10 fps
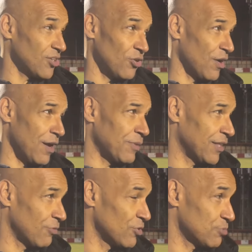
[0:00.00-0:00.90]
I don't know how many
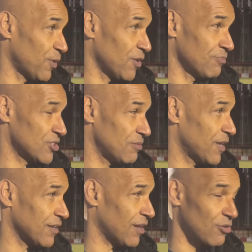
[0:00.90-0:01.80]
there was, but there must have
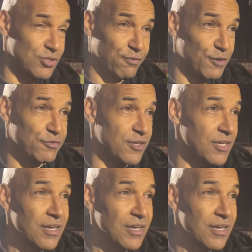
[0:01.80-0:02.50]
been close to 50.